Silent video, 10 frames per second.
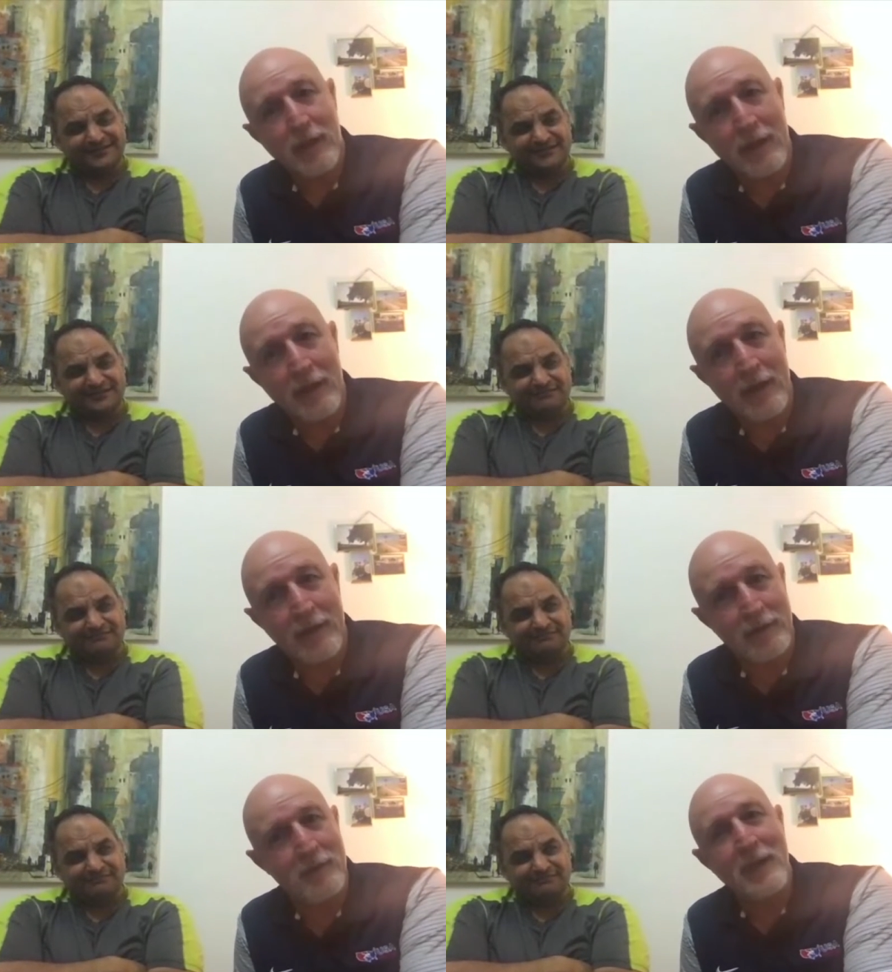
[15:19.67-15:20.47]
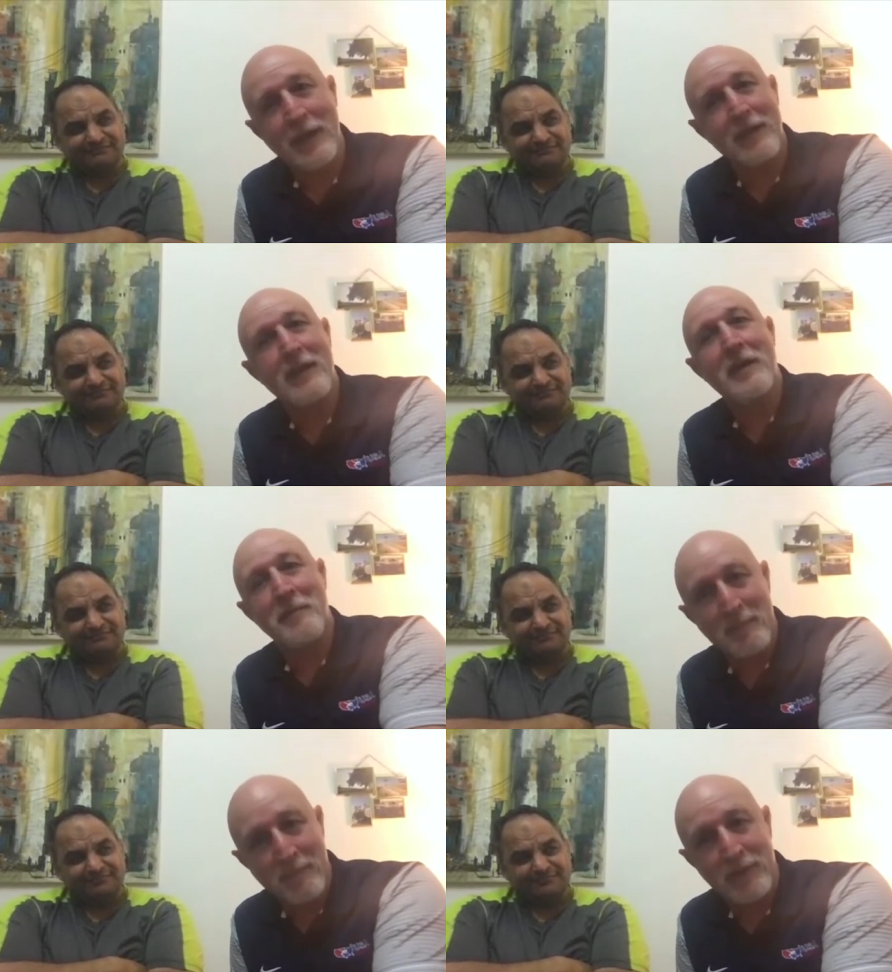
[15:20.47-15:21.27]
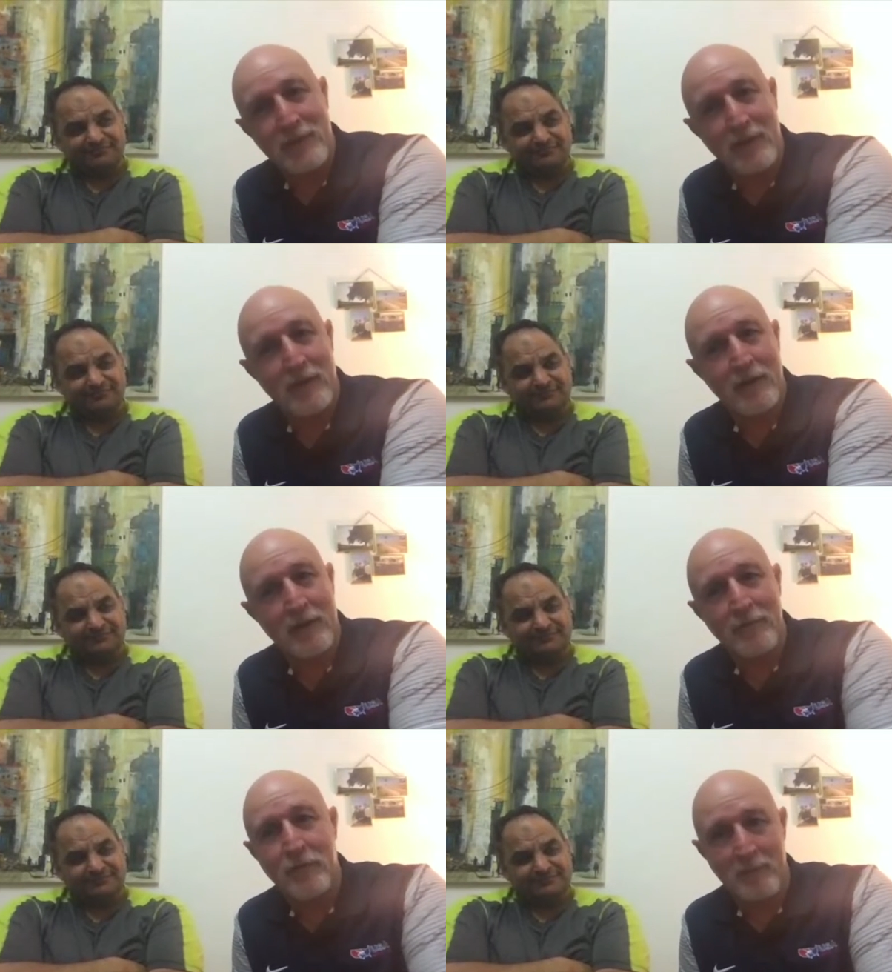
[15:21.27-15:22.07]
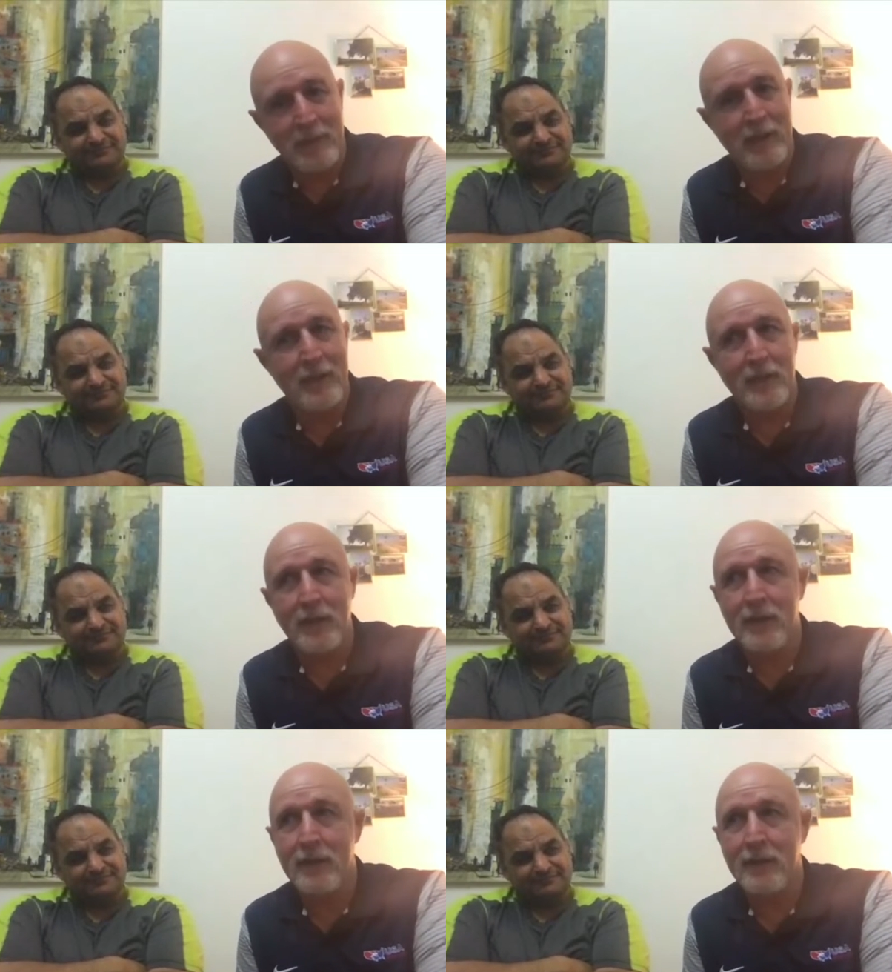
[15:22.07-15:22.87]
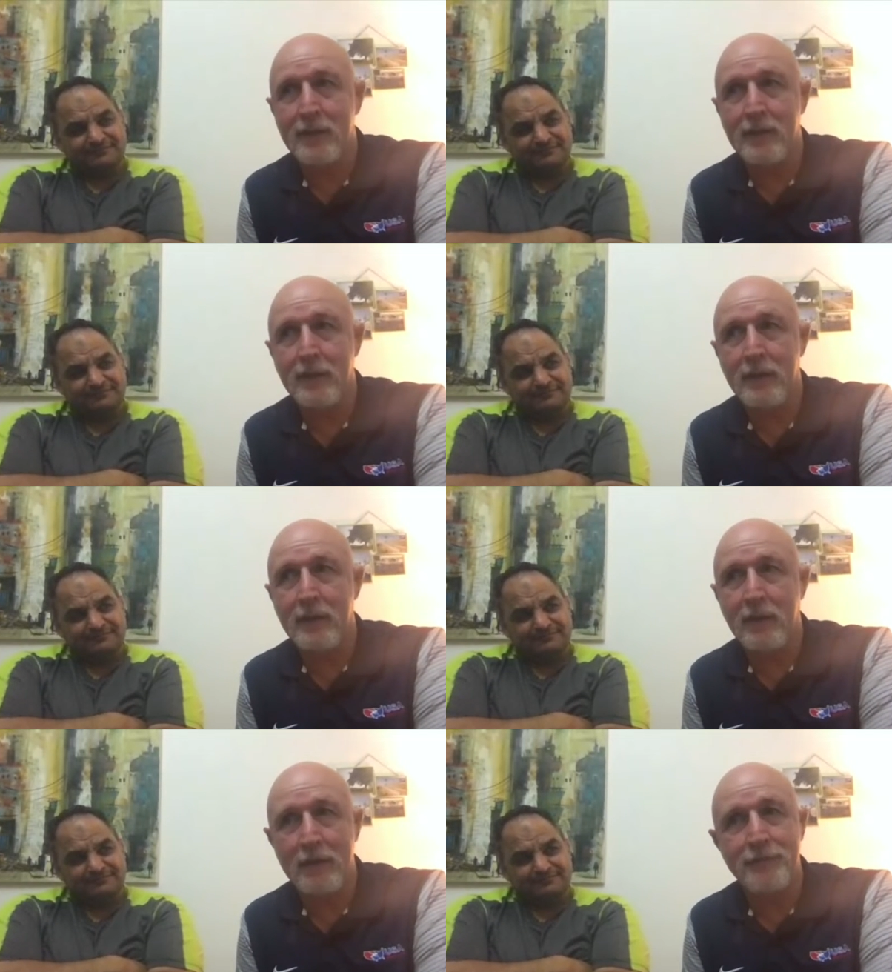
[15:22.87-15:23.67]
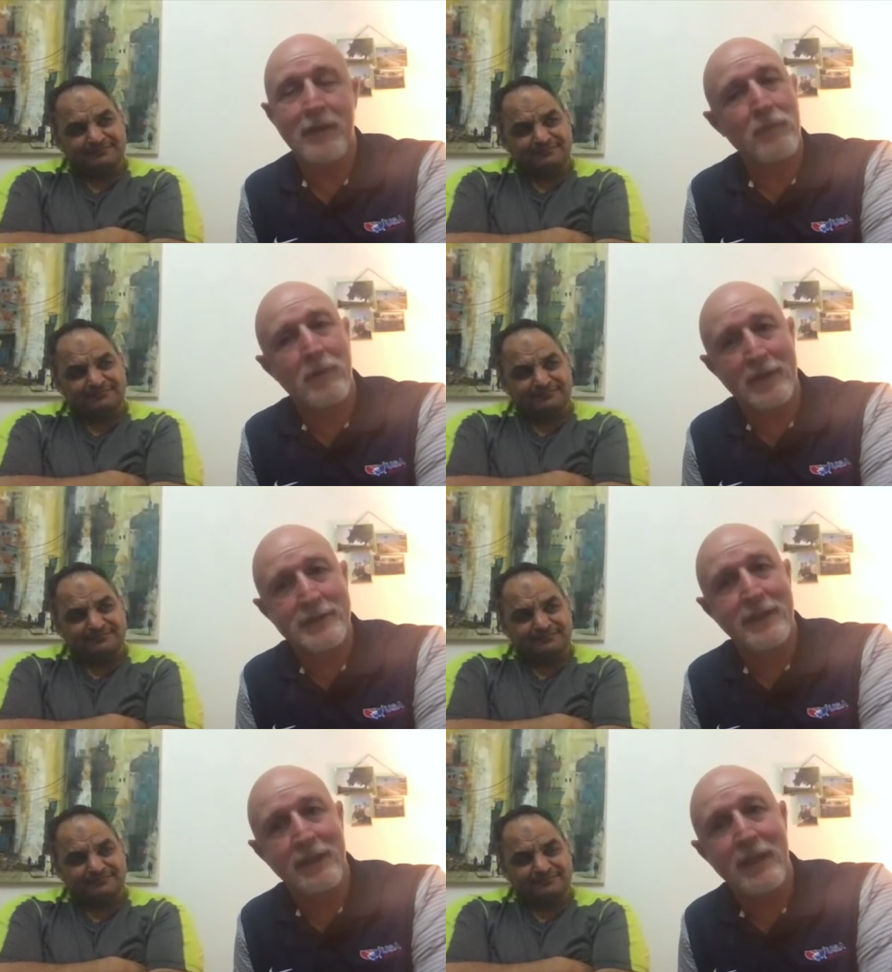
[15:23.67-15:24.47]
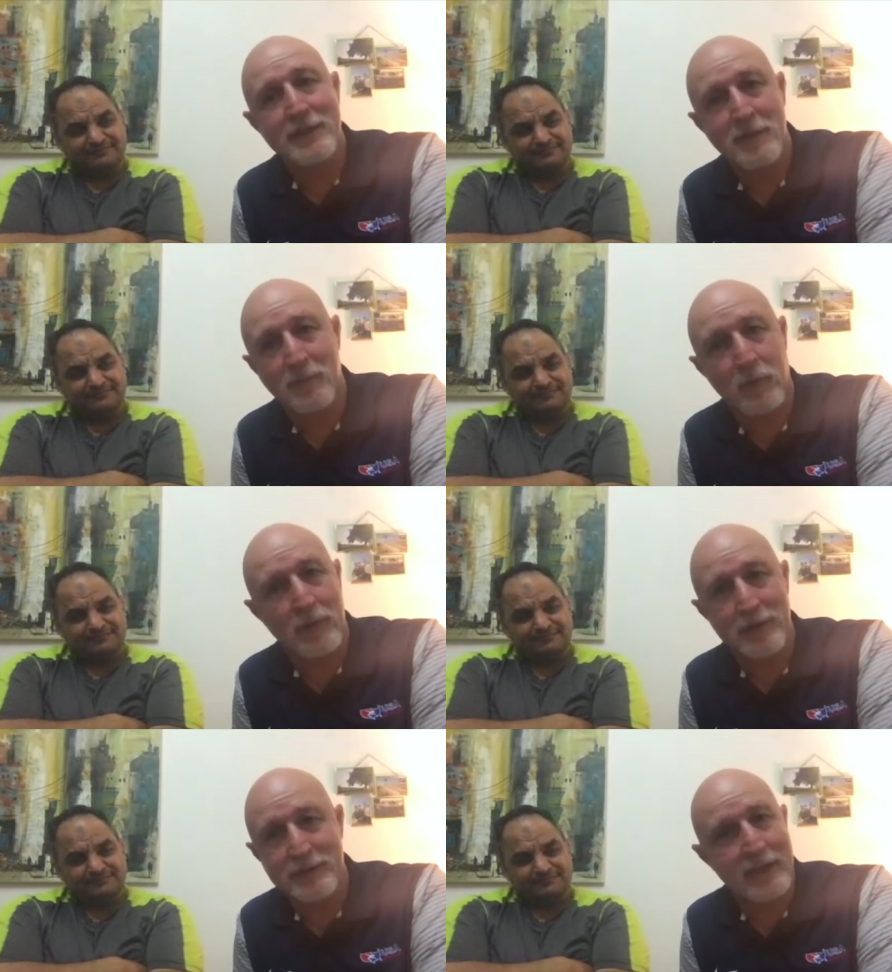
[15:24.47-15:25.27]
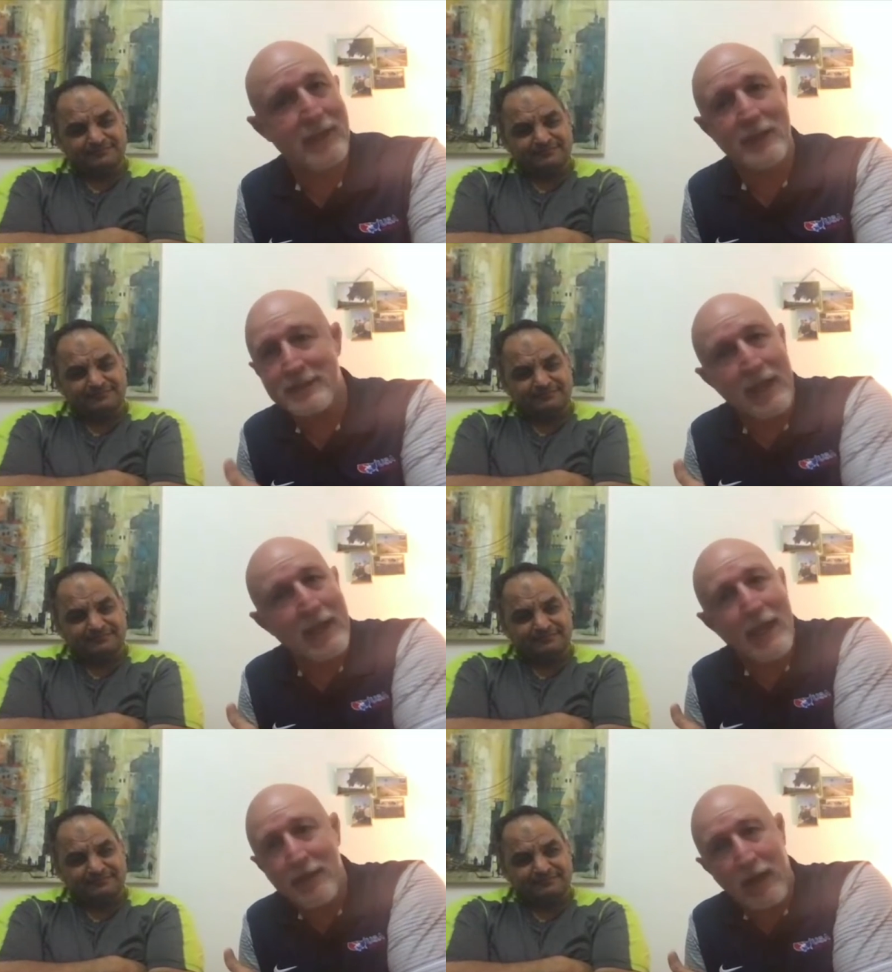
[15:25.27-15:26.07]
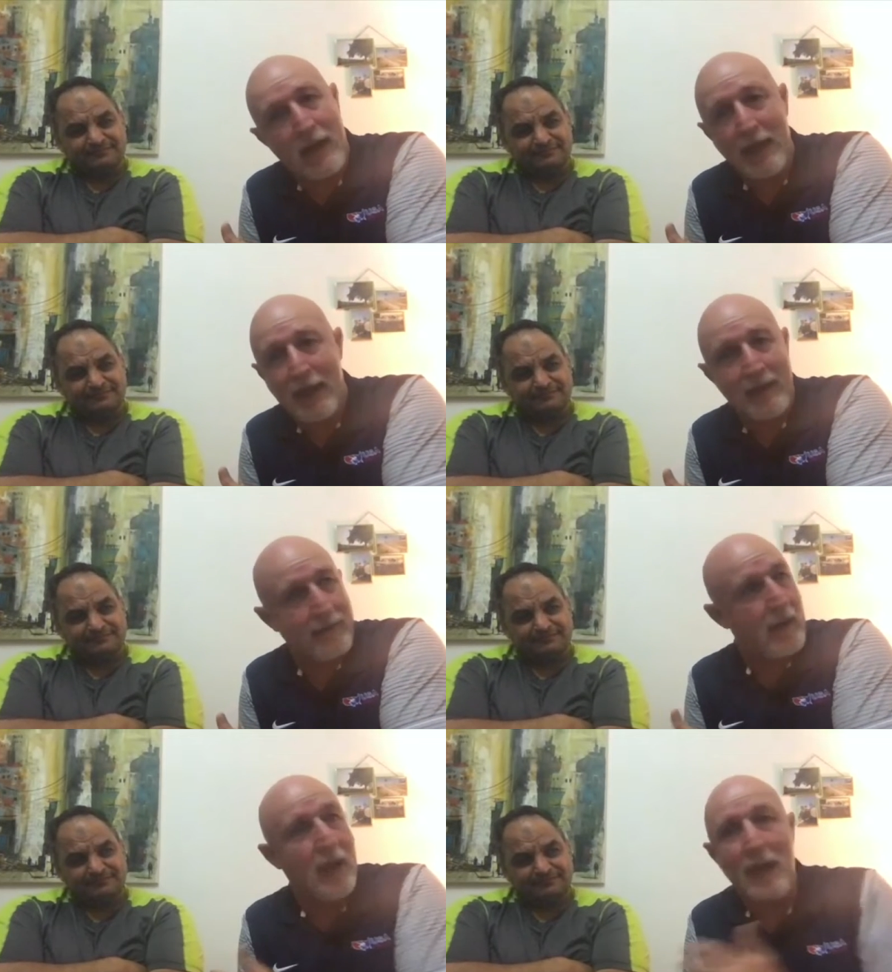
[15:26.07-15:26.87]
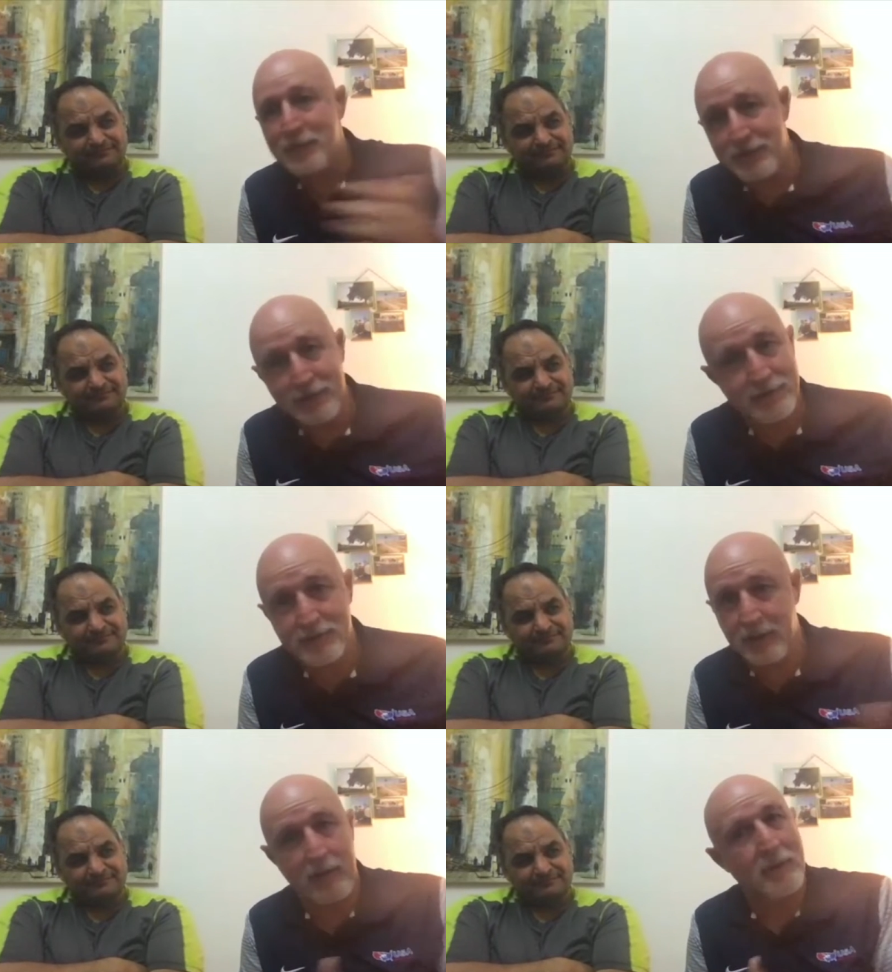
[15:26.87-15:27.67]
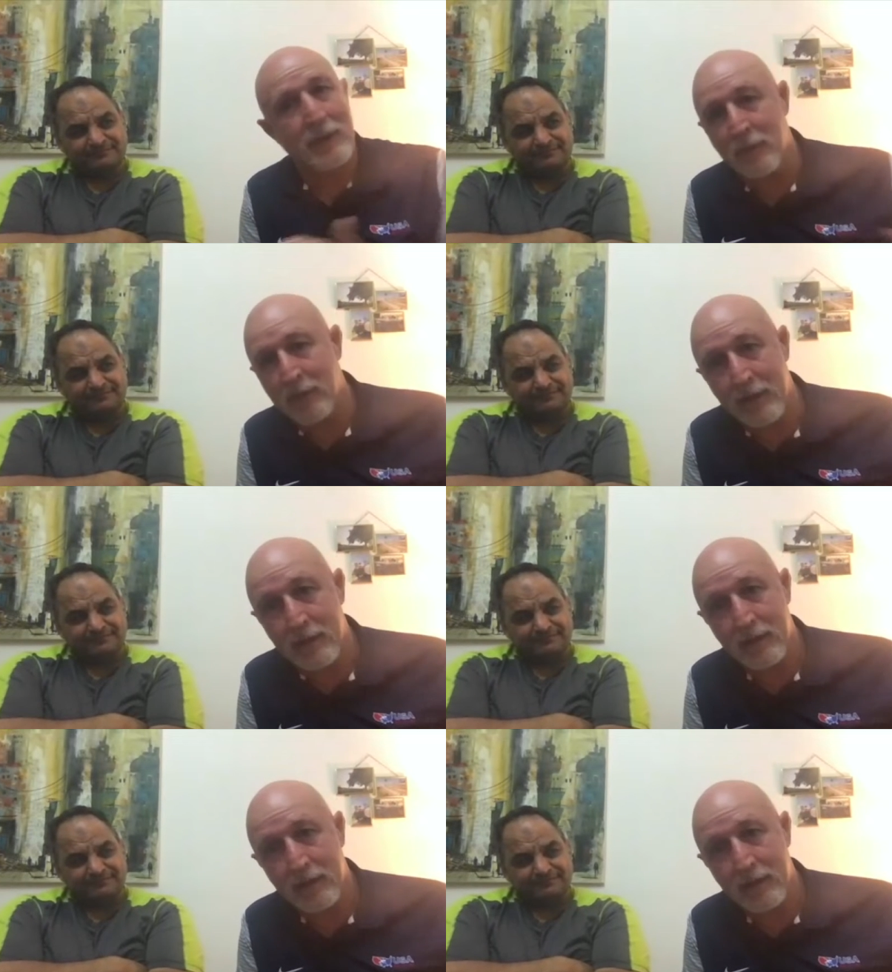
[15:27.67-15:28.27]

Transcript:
Speaker 1: and you make a commitment there and for me uh, uh, i felt when i said yes to portland state because i had i had options to go anywhere